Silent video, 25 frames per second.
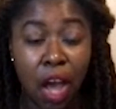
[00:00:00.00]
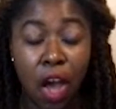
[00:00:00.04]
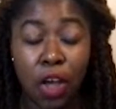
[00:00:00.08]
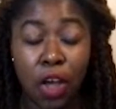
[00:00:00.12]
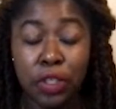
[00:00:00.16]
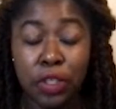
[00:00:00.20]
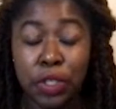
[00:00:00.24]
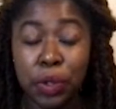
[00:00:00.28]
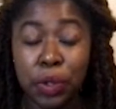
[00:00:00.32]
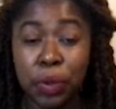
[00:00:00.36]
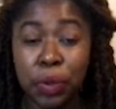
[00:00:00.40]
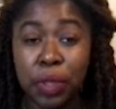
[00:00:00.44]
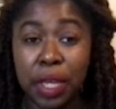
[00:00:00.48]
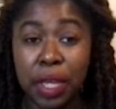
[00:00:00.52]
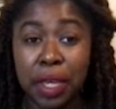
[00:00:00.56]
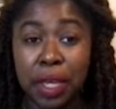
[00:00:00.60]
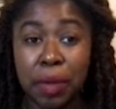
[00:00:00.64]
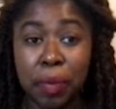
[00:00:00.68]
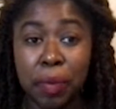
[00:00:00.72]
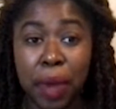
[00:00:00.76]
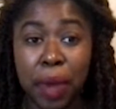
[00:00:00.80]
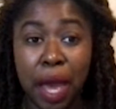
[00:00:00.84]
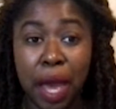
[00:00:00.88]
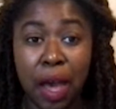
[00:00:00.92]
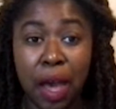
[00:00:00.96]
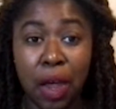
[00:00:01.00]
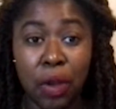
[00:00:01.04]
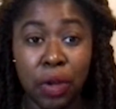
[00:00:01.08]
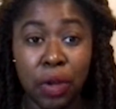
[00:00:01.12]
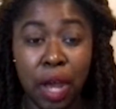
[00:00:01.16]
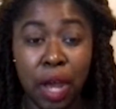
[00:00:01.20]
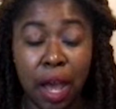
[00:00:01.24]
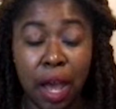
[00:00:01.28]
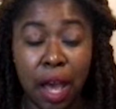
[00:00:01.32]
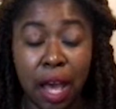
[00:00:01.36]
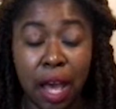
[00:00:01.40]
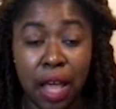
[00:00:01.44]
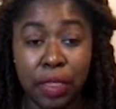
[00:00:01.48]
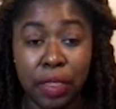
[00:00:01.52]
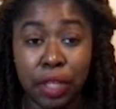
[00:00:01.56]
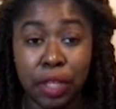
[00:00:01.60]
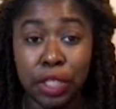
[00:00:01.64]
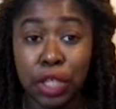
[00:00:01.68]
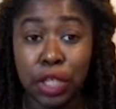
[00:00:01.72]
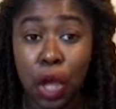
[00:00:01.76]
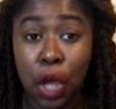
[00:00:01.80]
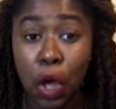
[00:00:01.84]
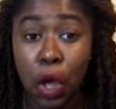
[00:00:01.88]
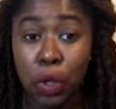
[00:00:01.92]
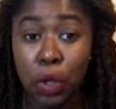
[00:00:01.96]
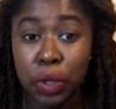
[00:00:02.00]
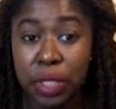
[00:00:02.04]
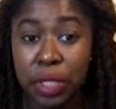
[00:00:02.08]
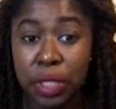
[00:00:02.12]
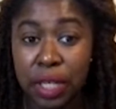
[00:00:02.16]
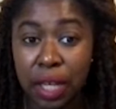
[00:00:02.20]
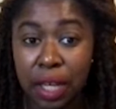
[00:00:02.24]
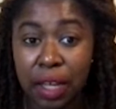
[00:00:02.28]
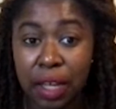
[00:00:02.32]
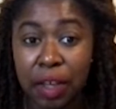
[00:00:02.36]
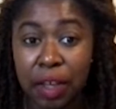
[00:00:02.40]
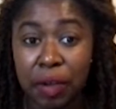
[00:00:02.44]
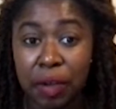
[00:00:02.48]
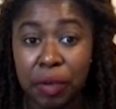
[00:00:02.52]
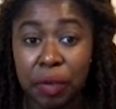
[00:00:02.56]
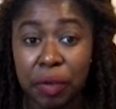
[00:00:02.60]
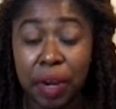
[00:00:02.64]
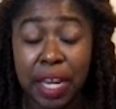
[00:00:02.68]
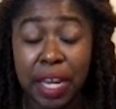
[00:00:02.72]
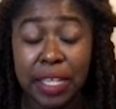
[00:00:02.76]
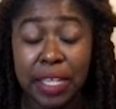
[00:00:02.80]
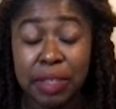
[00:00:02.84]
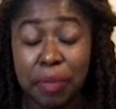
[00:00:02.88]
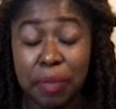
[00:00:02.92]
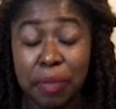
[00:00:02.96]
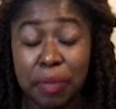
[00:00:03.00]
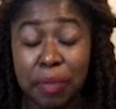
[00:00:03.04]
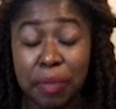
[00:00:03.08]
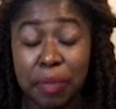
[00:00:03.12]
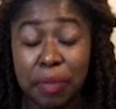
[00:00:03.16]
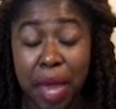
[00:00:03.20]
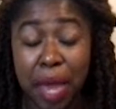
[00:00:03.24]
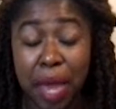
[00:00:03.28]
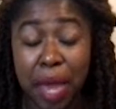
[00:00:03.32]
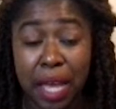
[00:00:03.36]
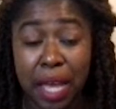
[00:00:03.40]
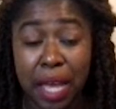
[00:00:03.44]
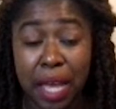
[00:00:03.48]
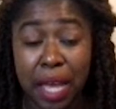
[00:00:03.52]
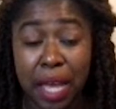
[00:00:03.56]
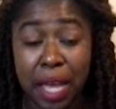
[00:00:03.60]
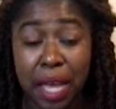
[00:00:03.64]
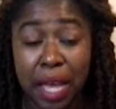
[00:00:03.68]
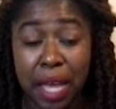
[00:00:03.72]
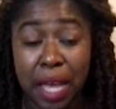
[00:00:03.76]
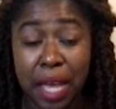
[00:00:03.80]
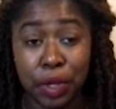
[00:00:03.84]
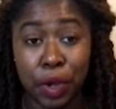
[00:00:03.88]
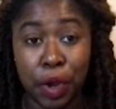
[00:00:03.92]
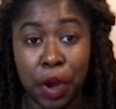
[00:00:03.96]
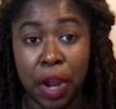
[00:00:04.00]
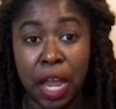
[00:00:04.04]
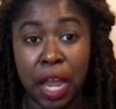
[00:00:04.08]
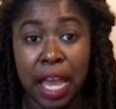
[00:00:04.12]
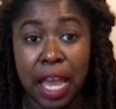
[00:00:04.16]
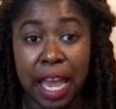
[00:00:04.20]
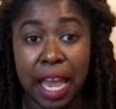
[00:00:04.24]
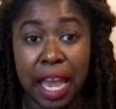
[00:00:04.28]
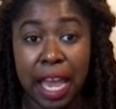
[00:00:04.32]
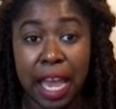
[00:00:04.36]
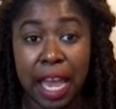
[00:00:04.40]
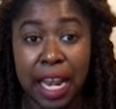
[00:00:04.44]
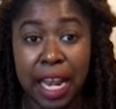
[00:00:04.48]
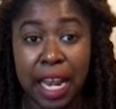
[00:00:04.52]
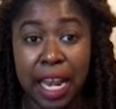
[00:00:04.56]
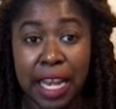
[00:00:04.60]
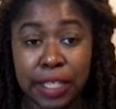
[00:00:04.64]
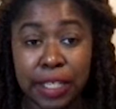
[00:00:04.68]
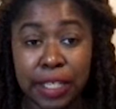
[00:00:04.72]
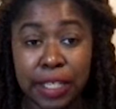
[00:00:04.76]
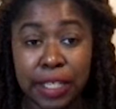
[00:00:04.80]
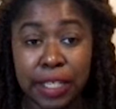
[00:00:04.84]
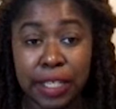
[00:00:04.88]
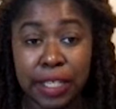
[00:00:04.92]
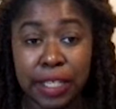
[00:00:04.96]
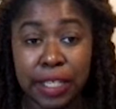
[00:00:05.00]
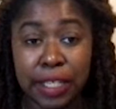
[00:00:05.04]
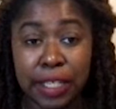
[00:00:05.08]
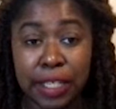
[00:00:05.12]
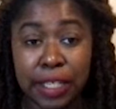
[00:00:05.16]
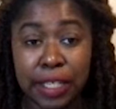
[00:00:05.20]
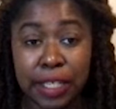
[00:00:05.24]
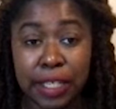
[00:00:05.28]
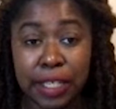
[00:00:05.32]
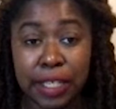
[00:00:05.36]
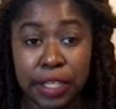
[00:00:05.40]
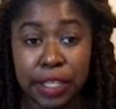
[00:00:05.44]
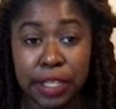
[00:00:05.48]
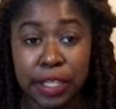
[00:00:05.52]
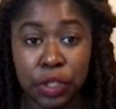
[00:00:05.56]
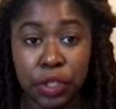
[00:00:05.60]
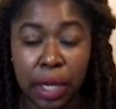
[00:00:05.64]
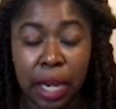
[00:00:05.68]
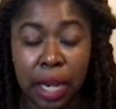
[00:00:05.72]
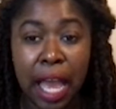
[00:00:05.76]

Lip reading: Also think about the Tulsa race massacre in 1921.